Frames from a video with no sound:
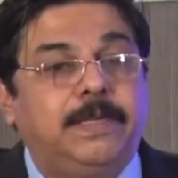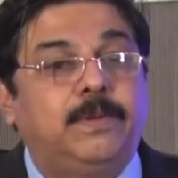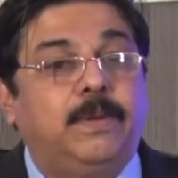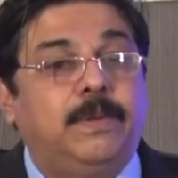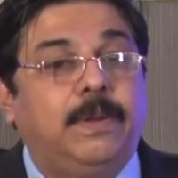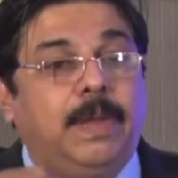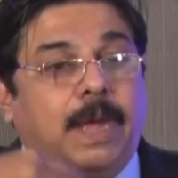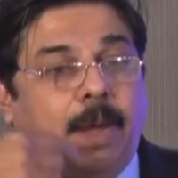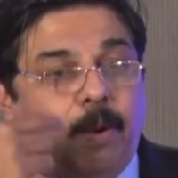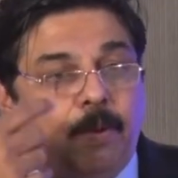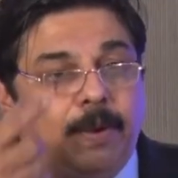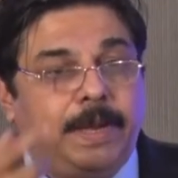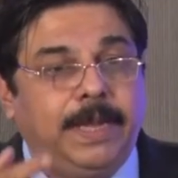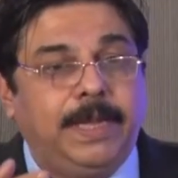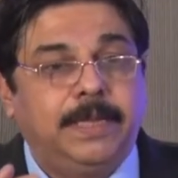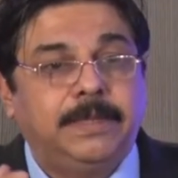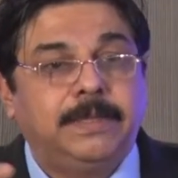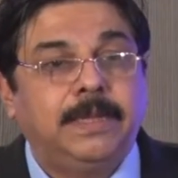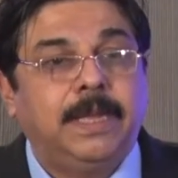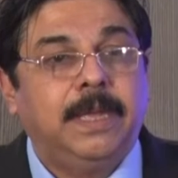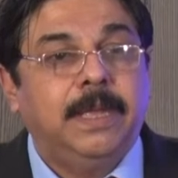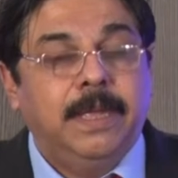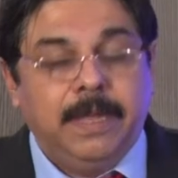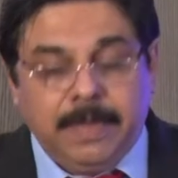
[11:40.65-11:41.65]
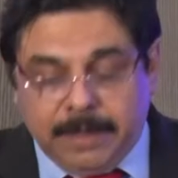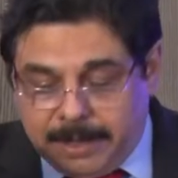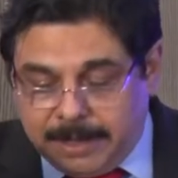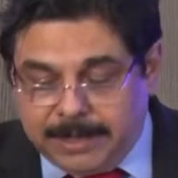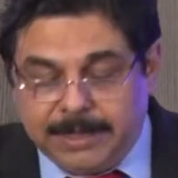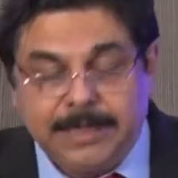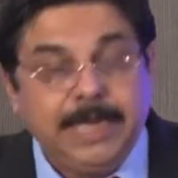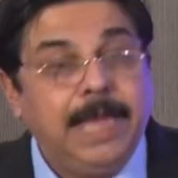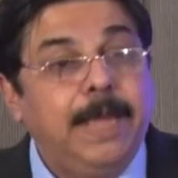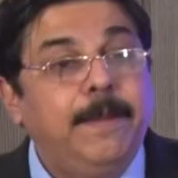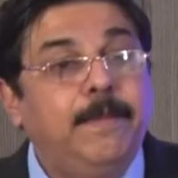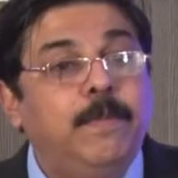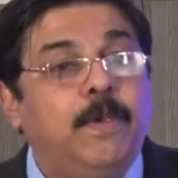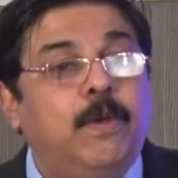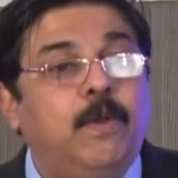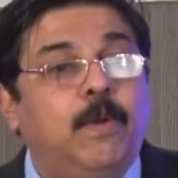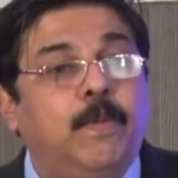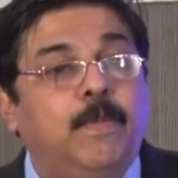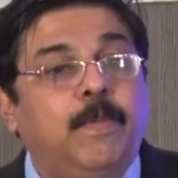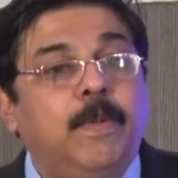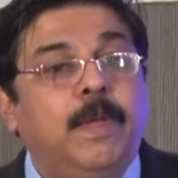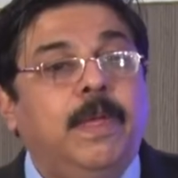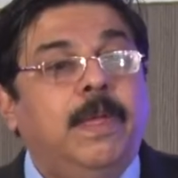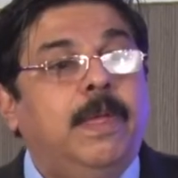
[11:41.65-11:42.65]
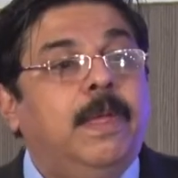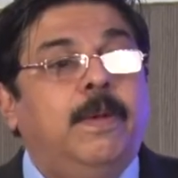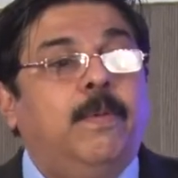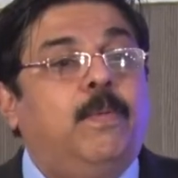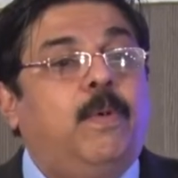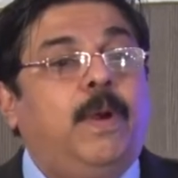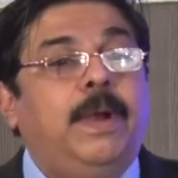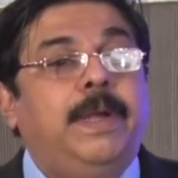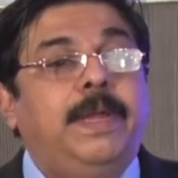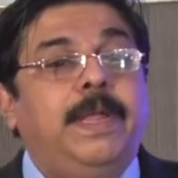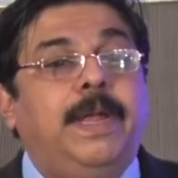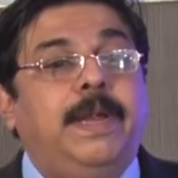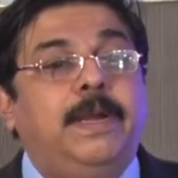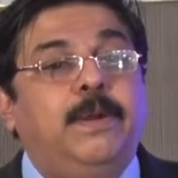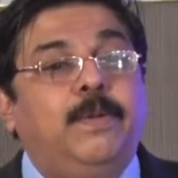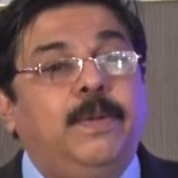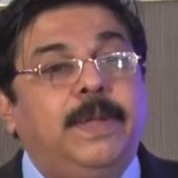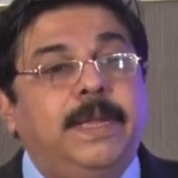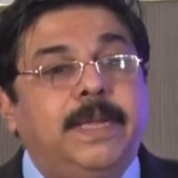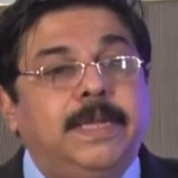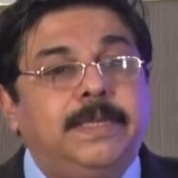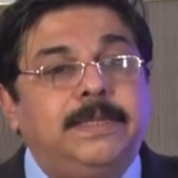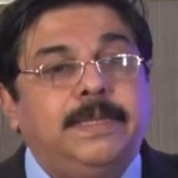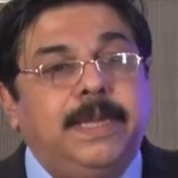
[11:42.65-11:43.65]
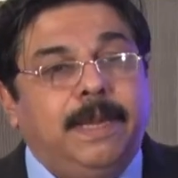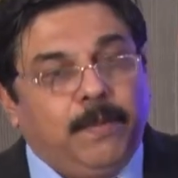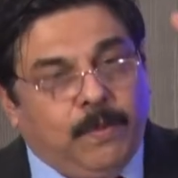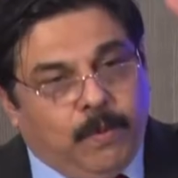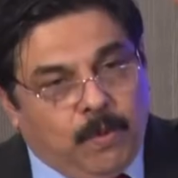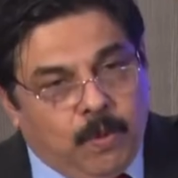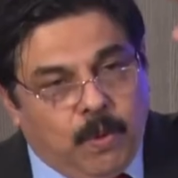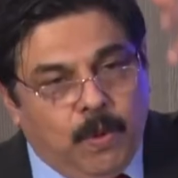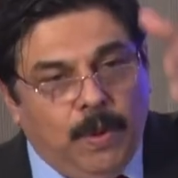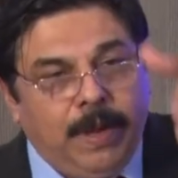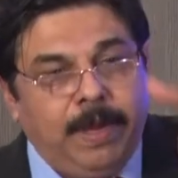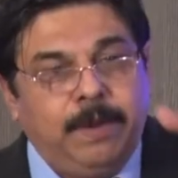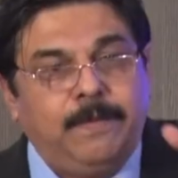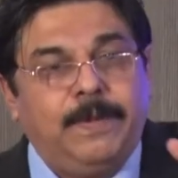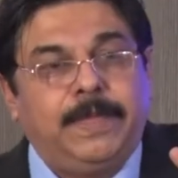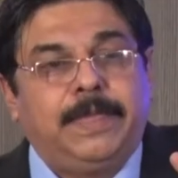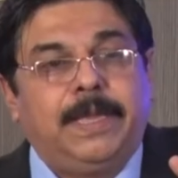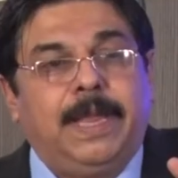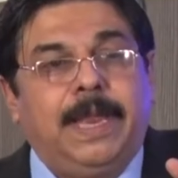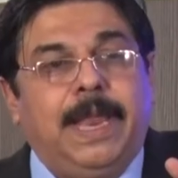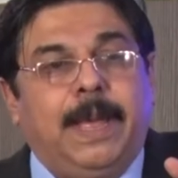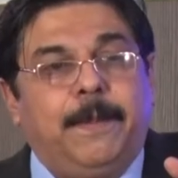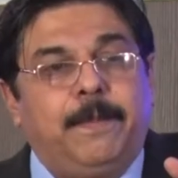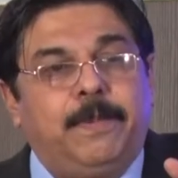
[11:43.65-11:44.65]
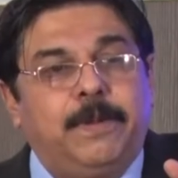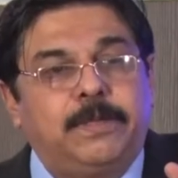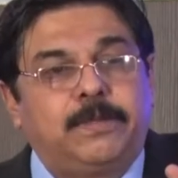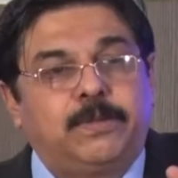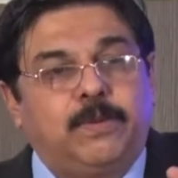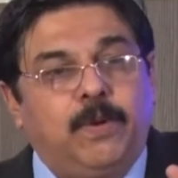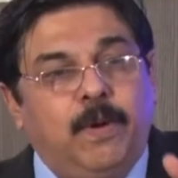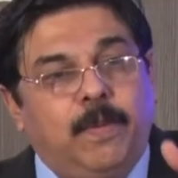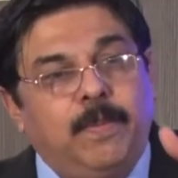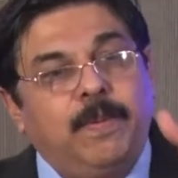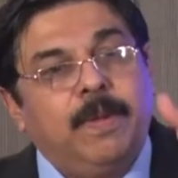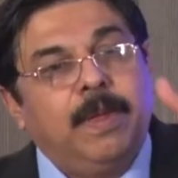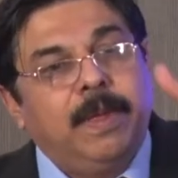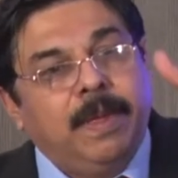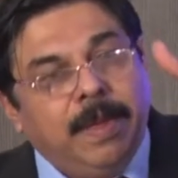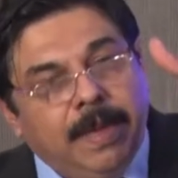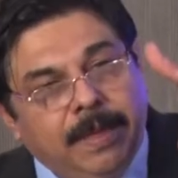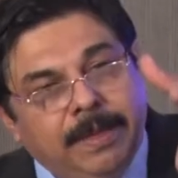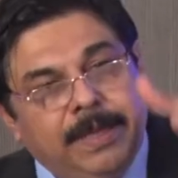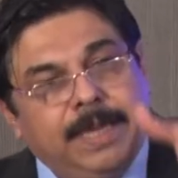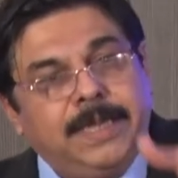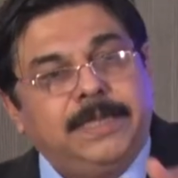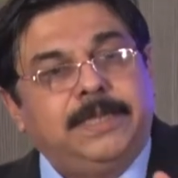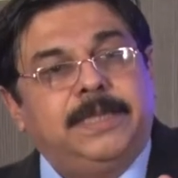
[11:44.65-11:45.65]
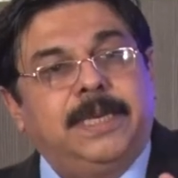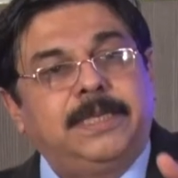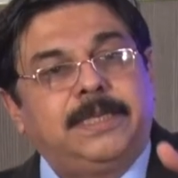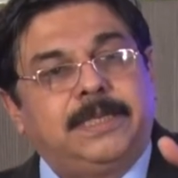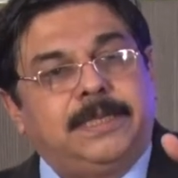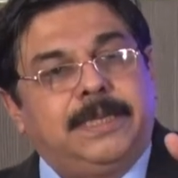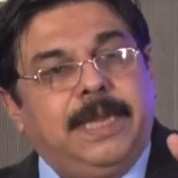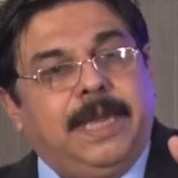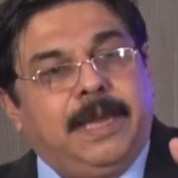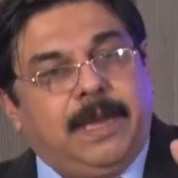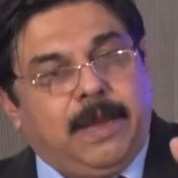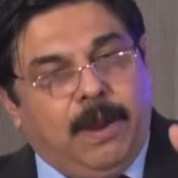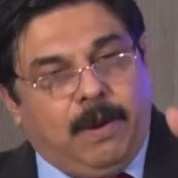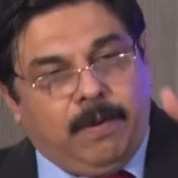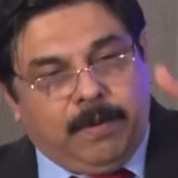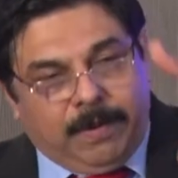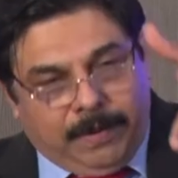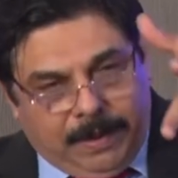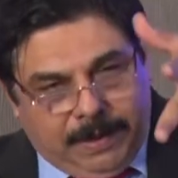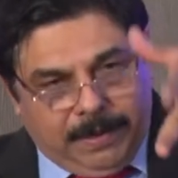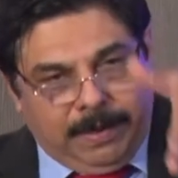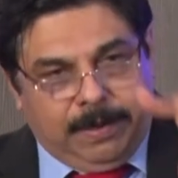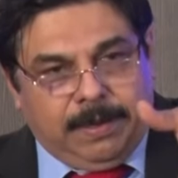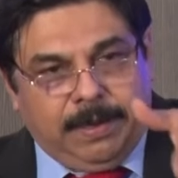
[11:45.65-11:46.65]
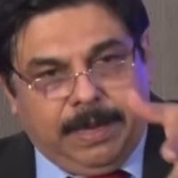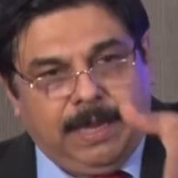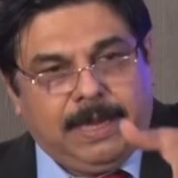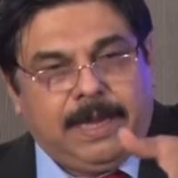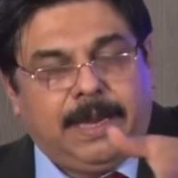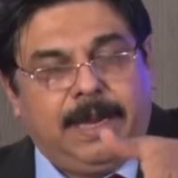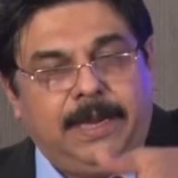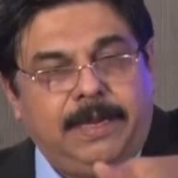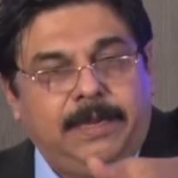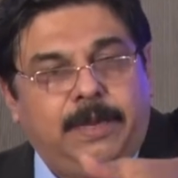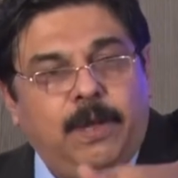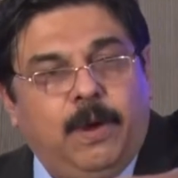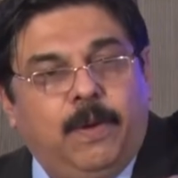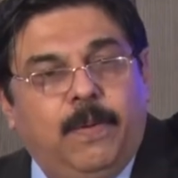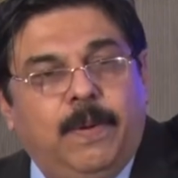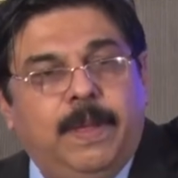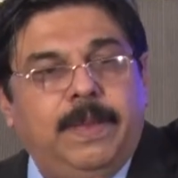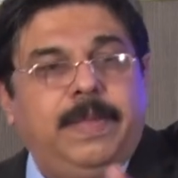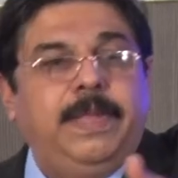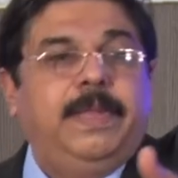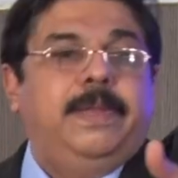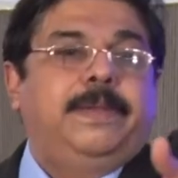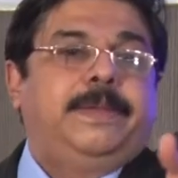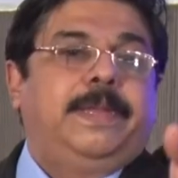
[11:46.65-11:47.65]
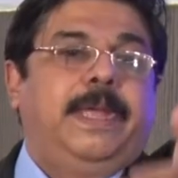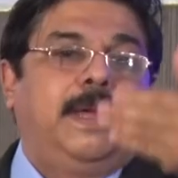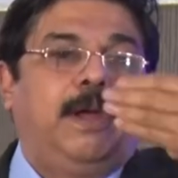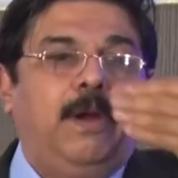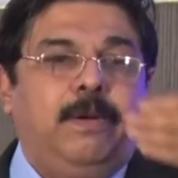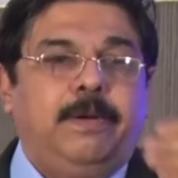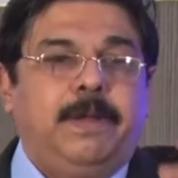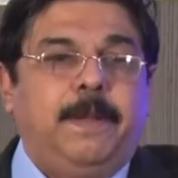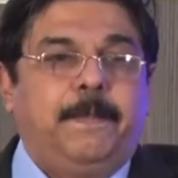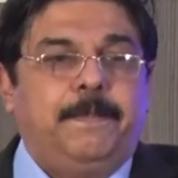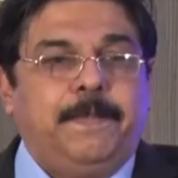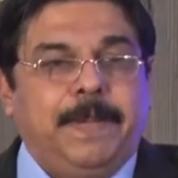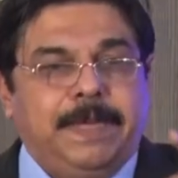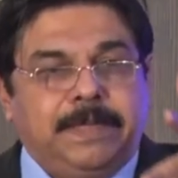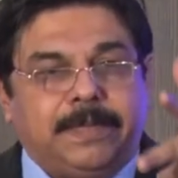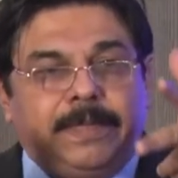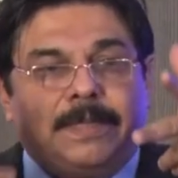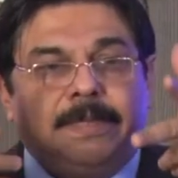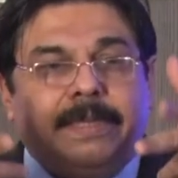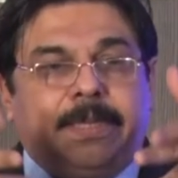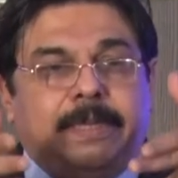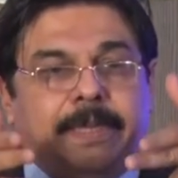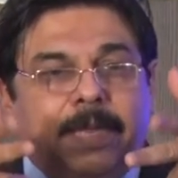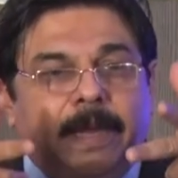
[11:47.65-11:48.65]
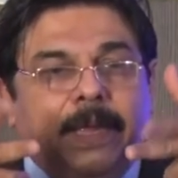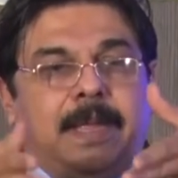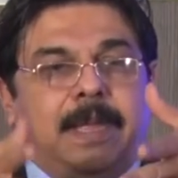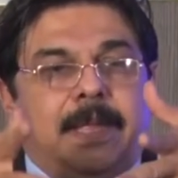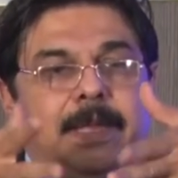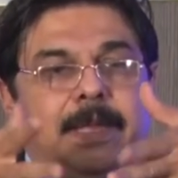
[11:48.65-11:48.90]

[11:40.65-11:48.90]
So, nowadays, the same group, what they are doing is they go in with the laparoscope, they just take out, they cut the ovary, take out the piece